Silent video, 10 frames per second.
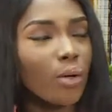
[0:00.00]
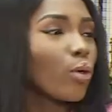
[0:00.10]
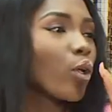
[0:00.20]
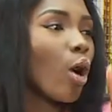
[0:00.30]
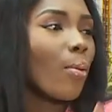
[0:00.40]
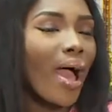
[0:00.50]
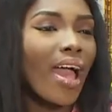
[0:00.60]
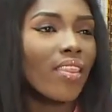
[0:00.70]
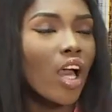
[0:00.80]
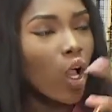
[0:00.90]
They would come
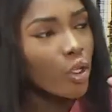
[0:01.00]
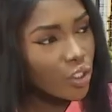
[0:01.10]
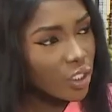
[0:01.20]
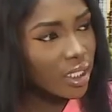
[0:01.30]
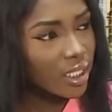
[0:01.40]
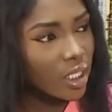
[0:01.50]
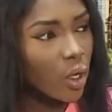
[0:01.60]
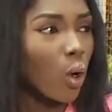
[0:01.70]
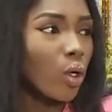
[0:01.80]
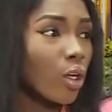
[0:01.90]
either consciously
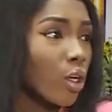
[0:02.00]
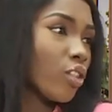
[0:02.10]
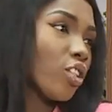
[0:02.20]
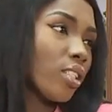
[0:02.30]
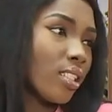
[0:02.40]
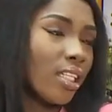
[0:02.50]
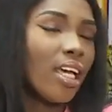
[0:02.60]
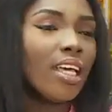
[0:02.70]
or unconsciously.